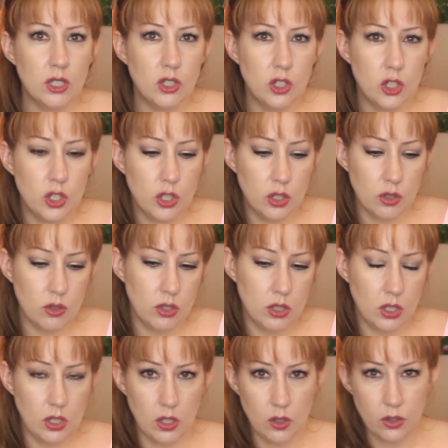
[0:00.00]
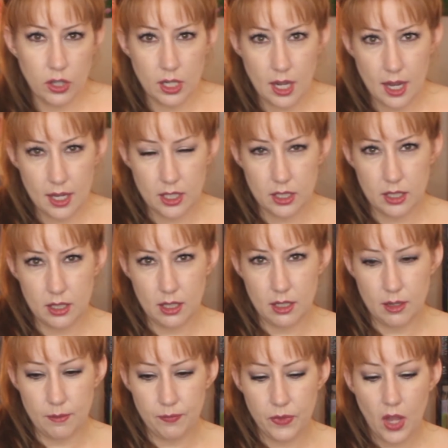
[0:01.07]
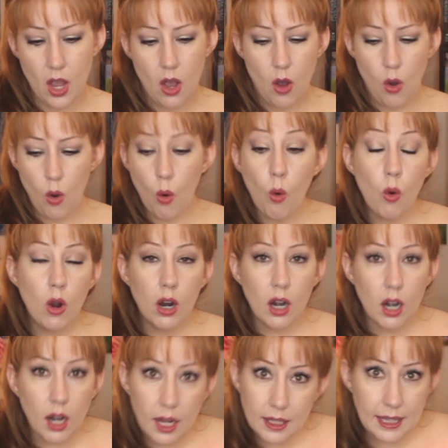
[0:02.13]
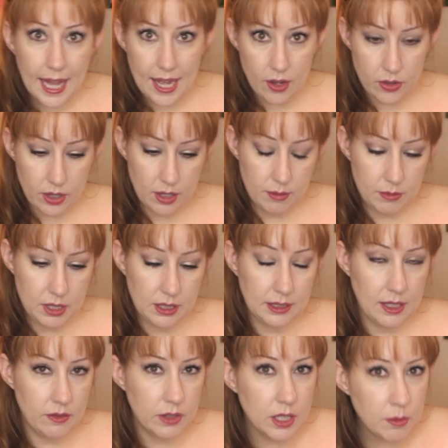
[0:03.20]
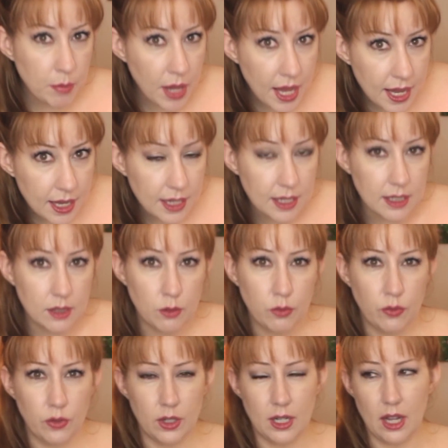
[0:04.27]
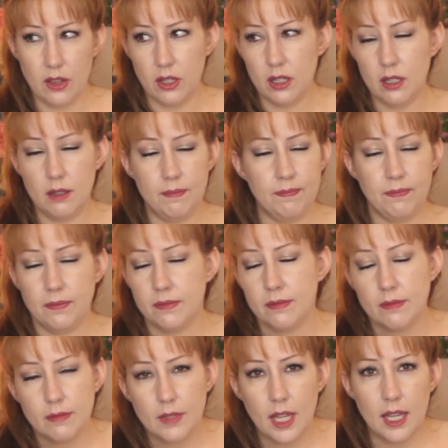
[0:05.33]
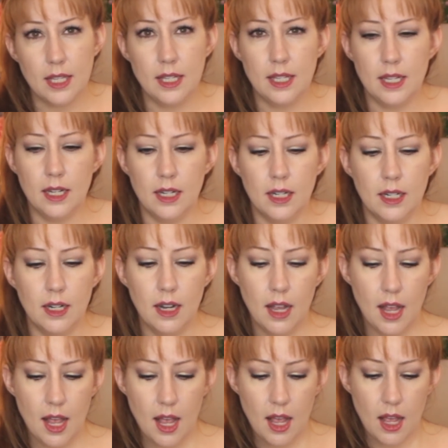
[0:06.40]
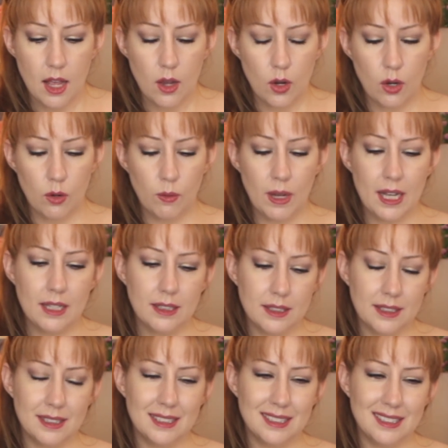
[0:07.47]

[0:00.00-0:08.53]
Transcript: can choose to euthanize them or allow them to live in pain for another a year. Well,